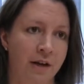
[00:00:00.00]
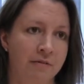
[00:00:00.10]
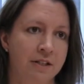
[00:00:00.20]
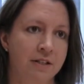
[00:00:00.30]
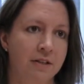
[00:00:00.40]

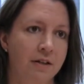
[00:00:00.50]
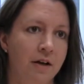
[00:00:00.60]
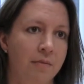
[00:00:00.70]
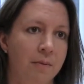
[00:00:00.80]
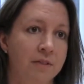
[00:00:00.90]
high-risk
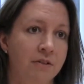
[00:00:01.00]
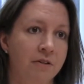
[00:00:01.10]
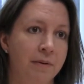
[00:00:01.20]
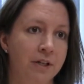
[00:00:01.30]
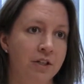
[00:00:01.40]

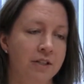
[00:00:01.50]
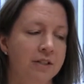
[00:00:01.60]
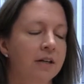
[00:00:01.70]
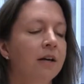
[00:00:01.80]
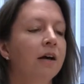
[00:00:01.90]
obstetric
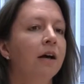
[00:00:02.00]
patients.